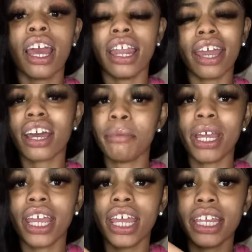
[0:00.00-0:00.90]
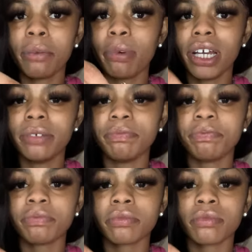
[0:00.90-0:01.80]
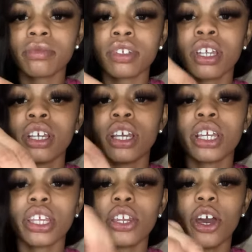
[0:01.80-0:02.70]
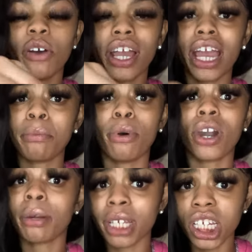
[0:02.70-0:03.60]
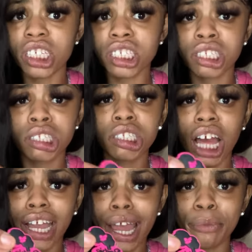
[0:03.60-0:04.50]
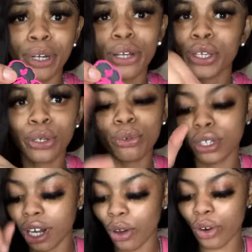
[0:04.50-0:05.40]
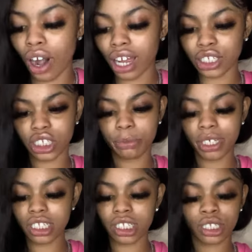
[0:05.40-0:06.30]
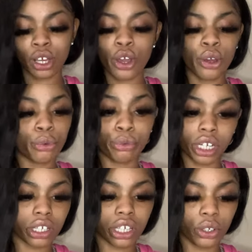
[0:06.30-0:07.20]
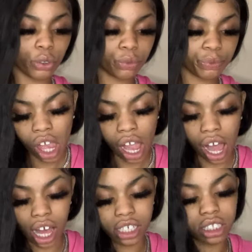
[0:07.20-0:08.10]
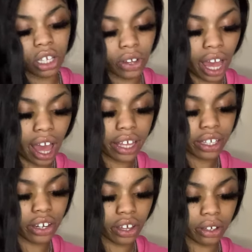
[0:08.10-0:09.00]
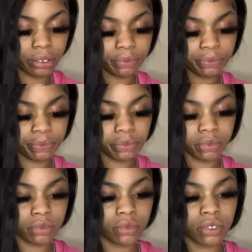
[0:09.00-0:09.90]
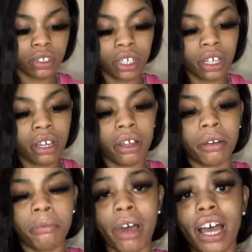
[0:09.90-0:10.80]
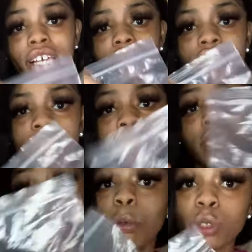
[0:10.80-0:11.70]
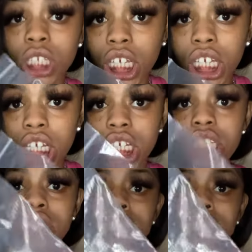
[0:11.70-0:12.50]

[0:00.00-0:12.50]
They come in handy, but you know, I got Barbie. I got real cute, you know, croc Jibbitz. Real cute. I also got, you know, my double C's